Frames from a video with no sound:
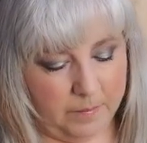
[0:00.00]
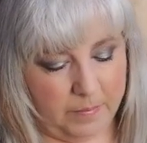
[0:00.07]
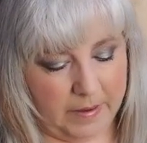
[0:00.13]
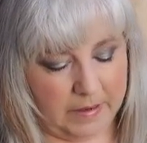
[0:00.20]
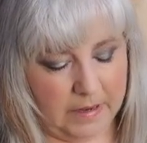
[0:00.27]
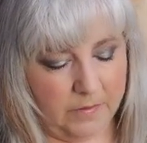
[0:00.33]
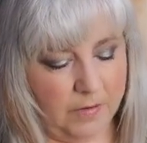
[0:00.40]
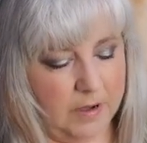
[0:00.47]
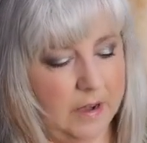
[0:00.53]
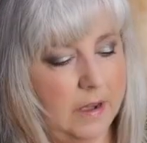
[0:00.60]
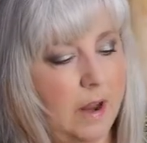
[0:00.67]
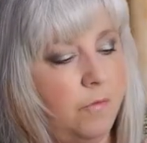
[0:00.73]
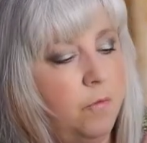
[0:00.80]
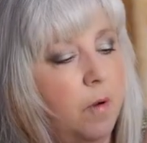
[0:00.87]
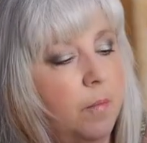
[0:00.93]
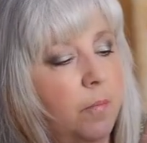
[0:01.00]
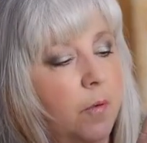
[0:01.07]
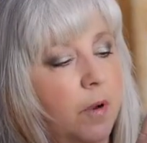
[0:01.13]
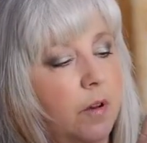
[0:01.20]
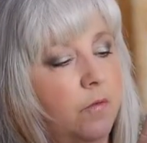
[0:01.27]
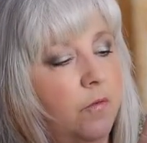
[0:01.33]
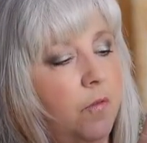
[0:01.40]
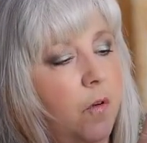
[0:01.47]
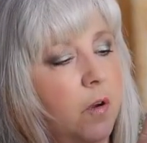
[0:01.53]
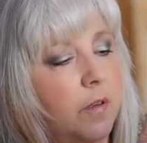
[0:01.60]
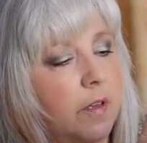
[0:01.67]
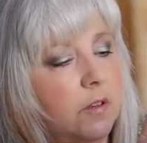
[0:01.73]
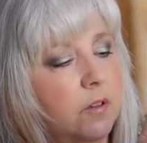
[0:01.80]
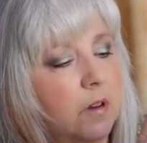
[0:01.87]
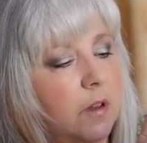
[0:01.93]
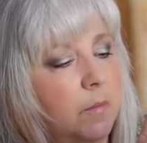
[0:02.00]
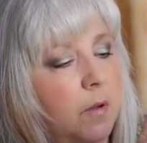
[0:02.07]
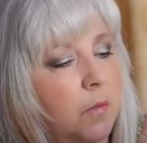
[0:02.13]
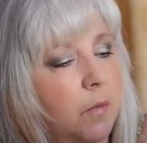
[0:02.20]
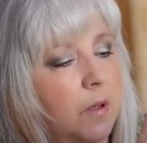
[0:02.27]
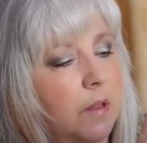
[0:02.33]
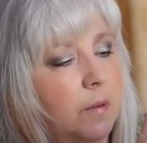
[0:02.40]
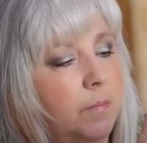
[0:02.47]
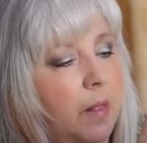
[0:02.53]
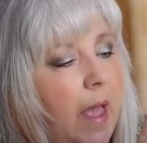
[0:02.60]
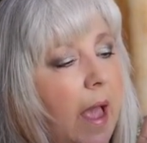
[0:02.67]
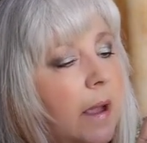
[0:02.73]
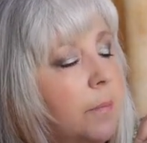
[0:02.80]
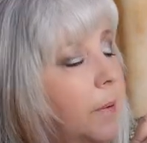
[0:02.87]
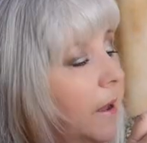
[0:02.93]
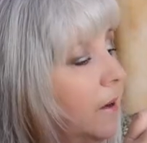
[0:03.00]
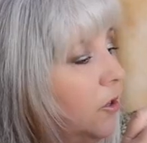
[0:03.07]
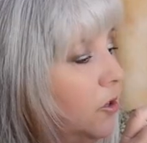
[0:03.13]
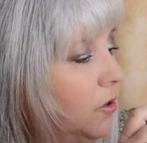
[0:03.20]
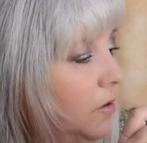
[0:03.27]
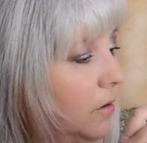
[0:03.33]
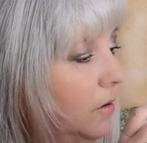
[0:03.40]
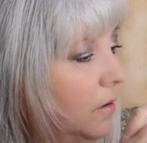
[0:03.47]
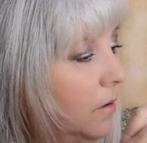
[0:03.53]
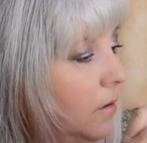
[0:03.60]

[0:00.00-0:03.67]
But even at f1.4, that's going to give me a really black picture